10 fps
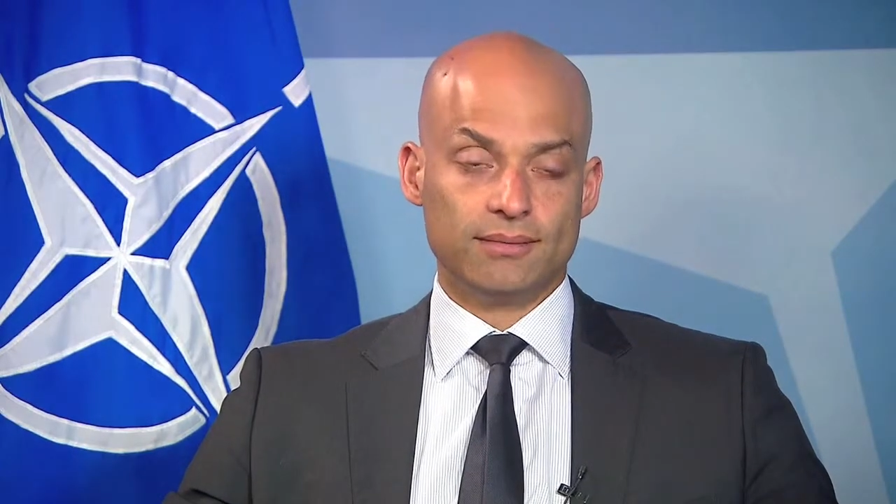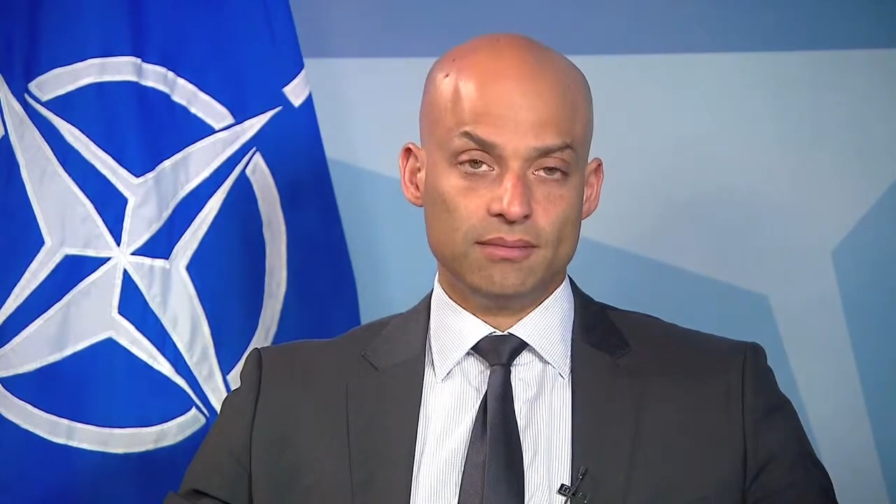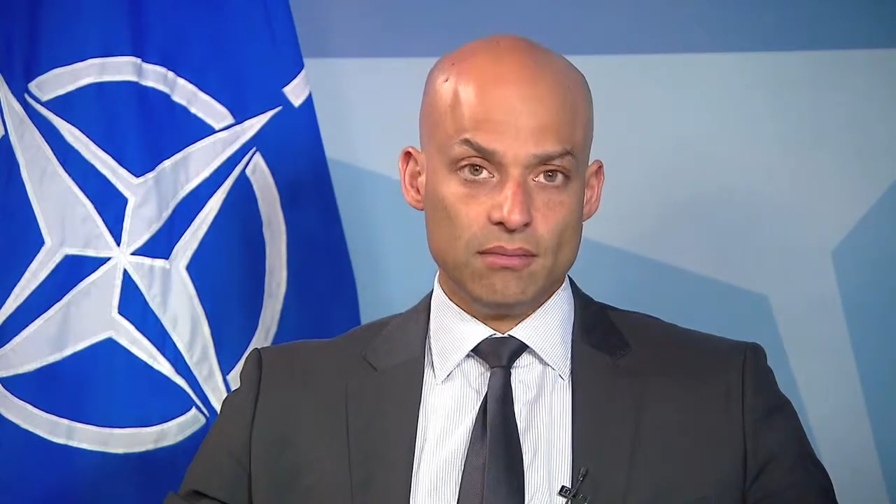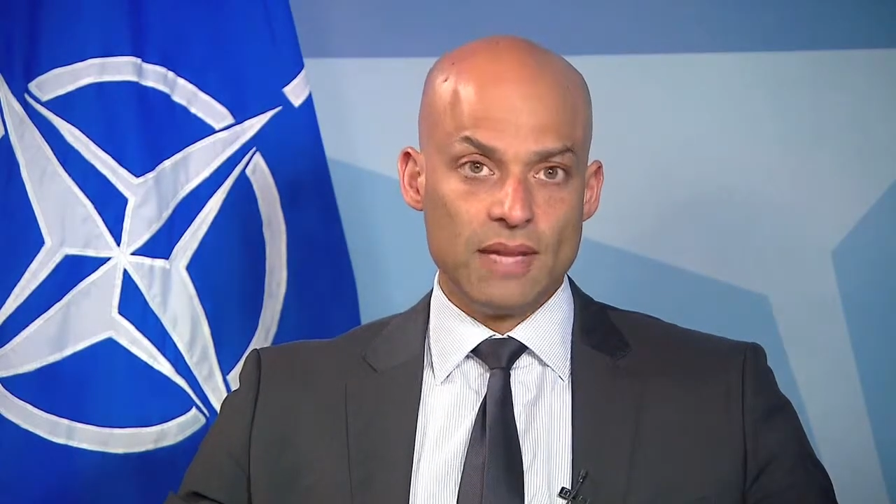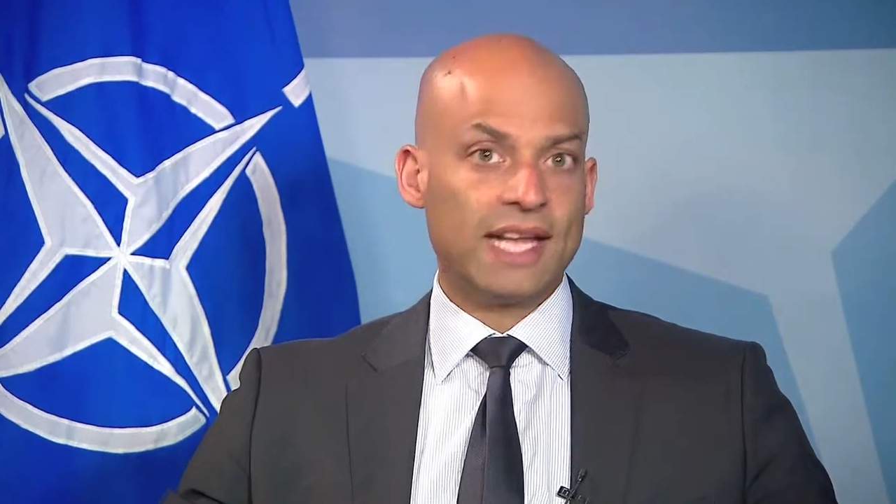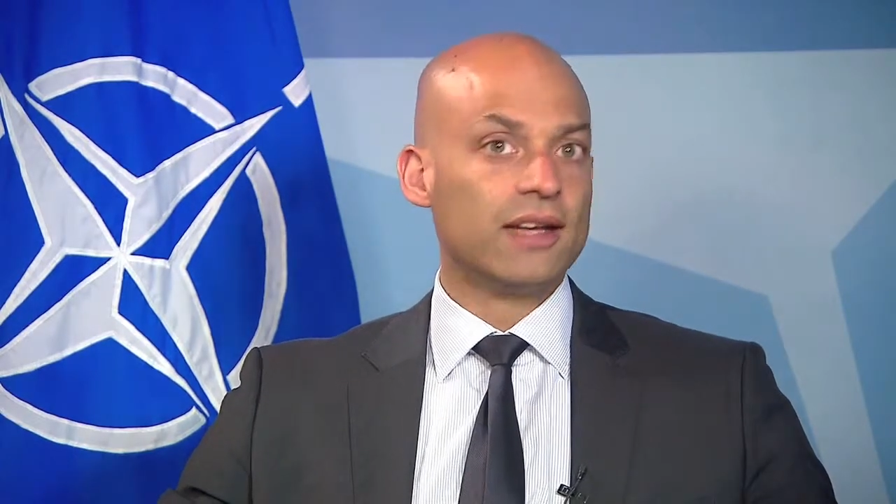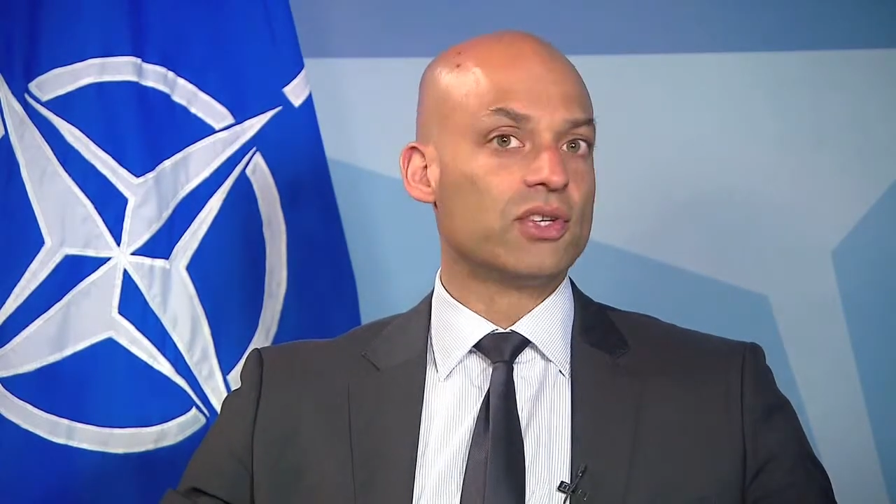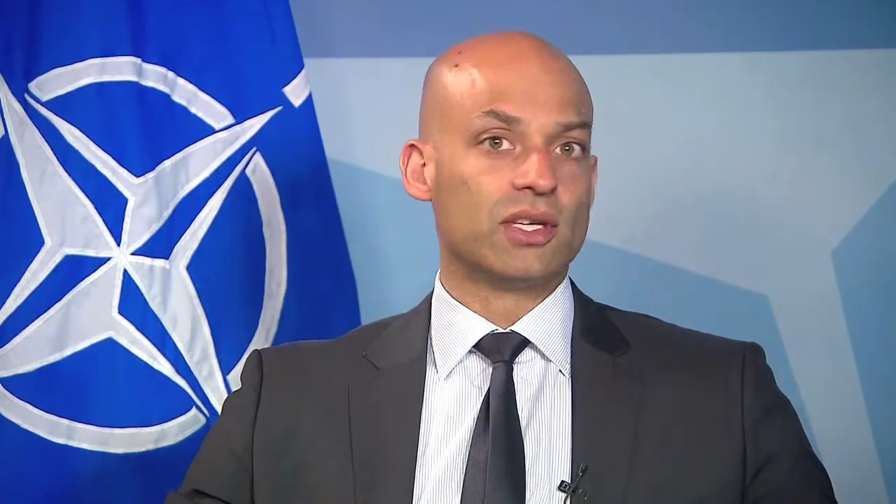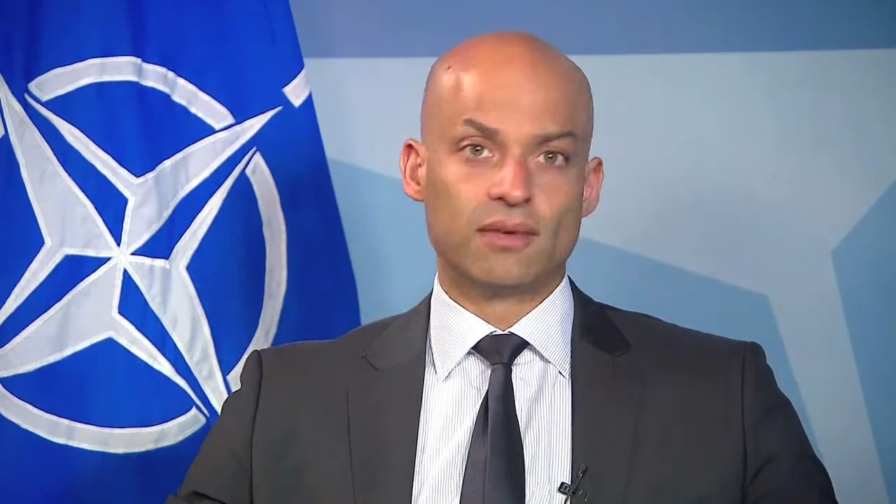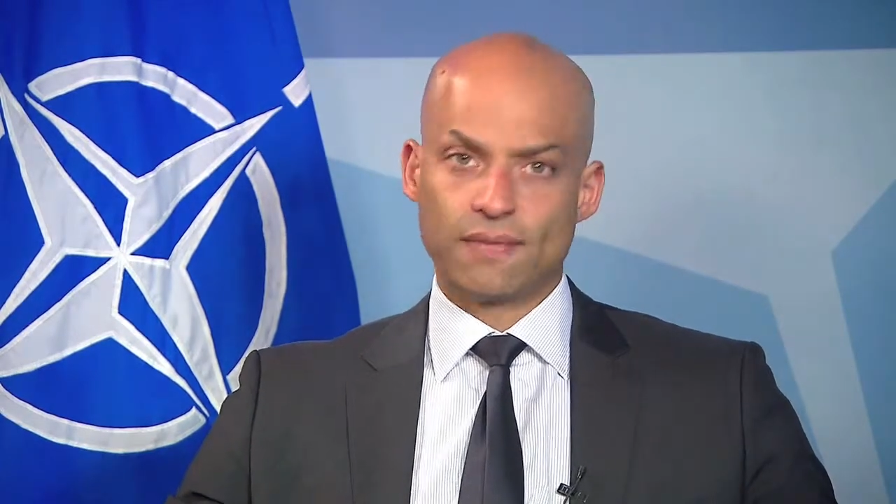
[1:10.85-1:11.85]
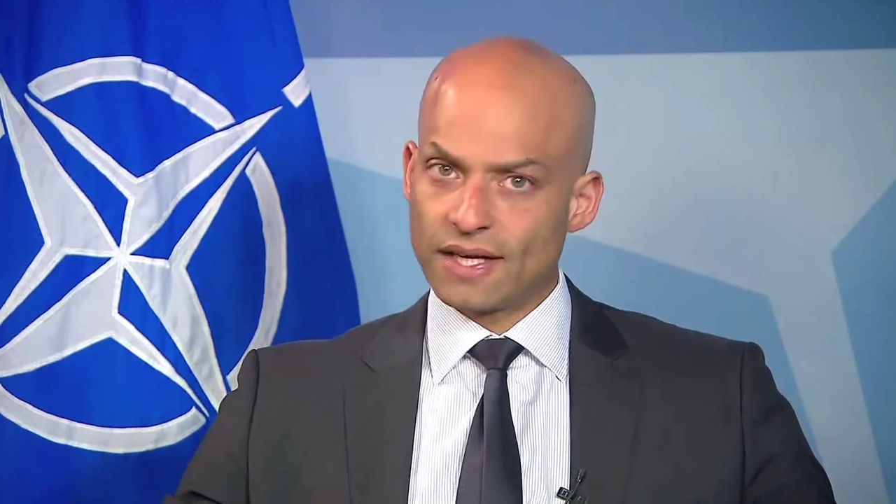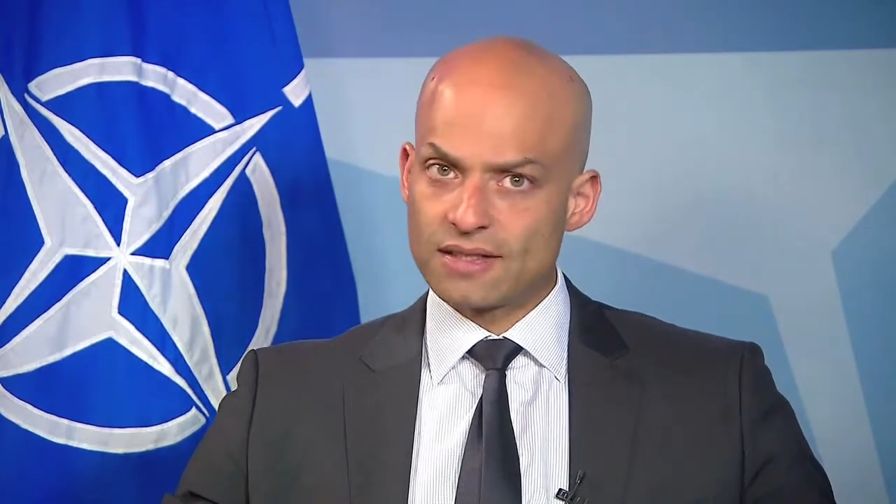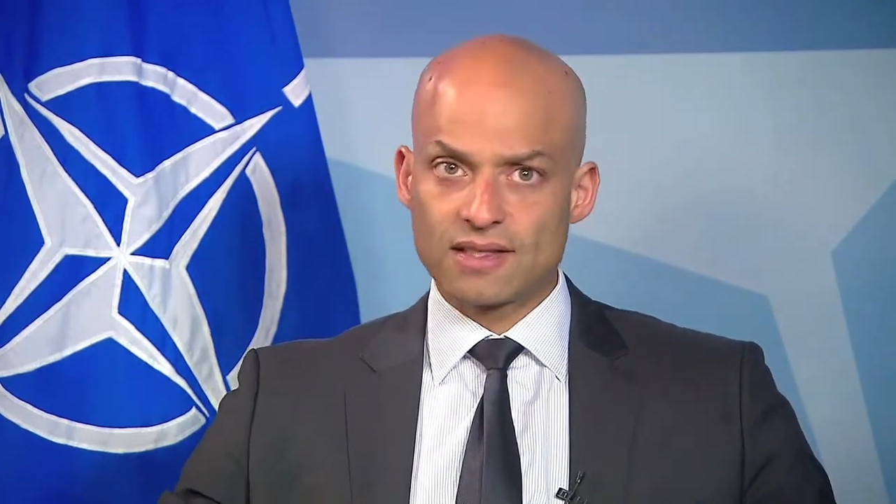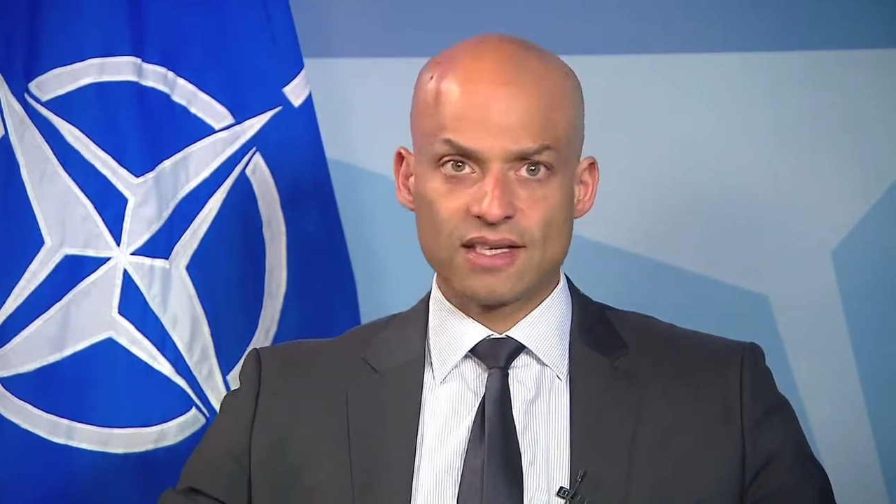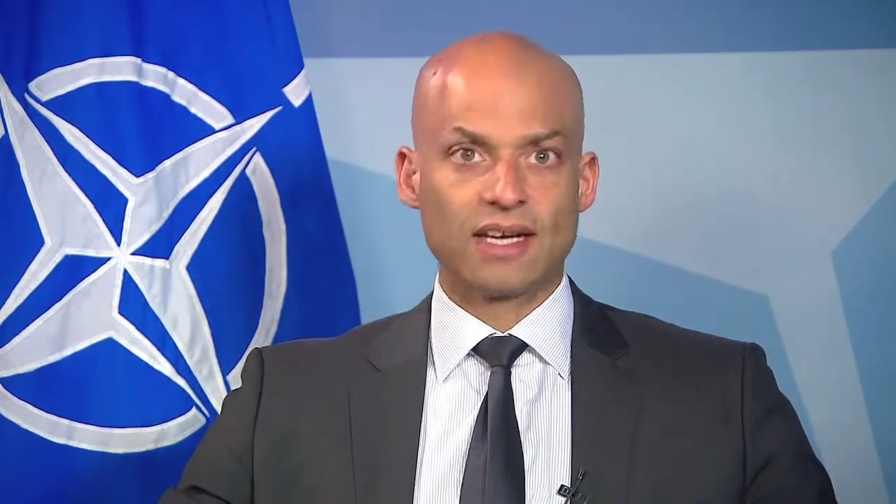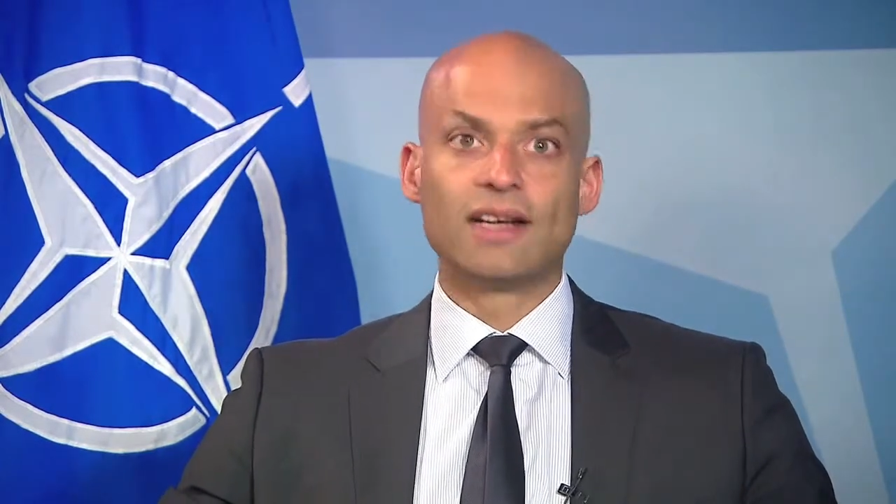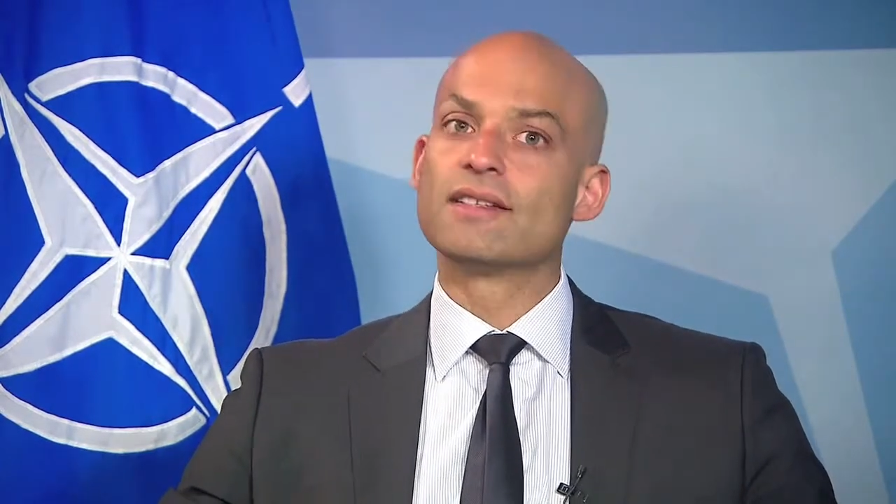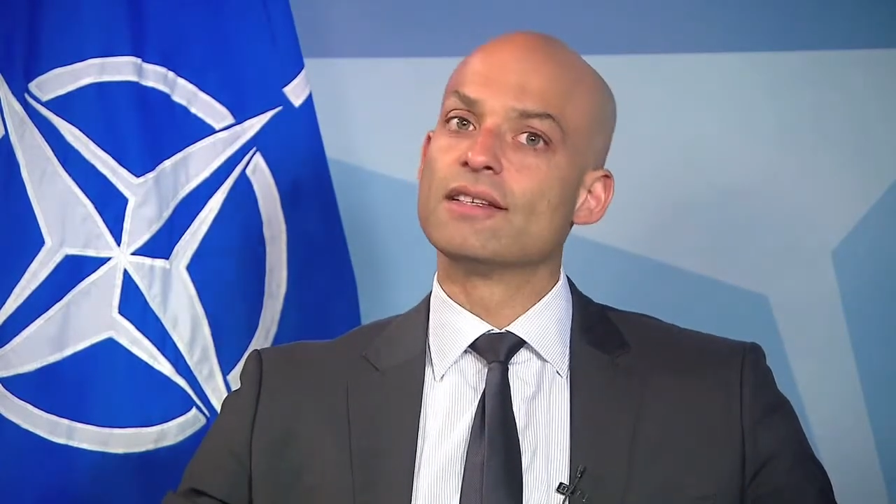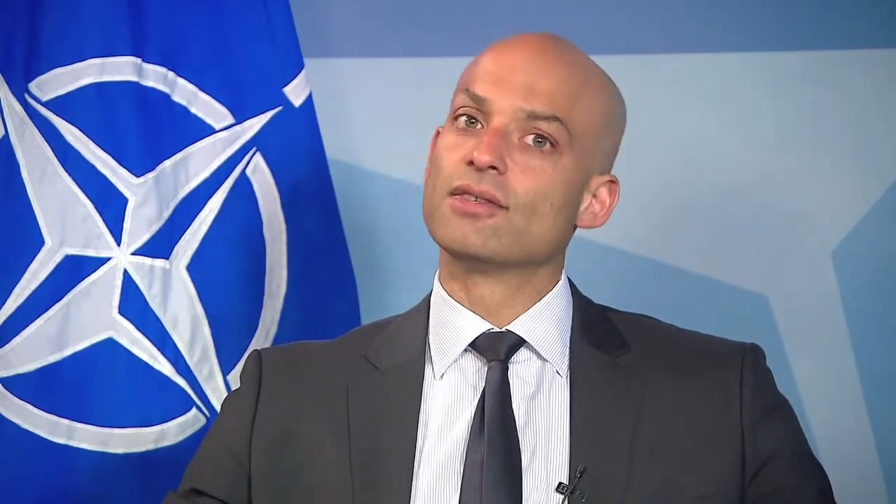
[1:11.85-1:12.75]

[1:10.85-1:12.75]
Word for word: managing defense cuts,